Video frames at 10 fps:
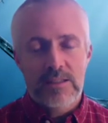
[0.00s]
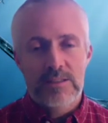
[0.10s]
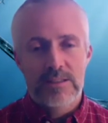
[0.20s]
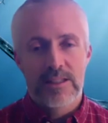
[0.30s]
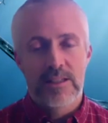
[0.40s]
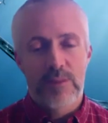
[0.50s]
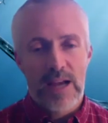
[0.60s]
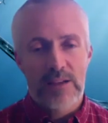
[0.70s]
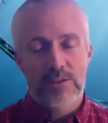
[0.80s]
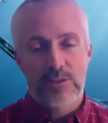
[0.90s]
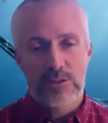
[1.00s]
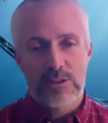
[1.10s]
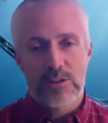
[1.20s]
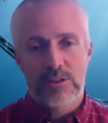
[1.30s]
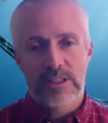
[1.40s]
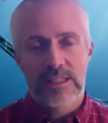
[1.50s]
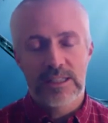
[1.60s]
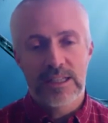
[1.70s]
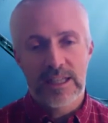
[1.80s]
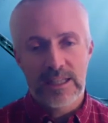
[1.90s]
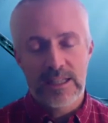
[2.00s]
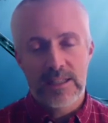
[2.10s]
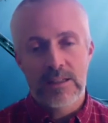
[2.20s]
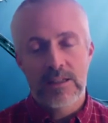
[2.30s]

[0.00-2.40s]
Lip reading: did a master's degree in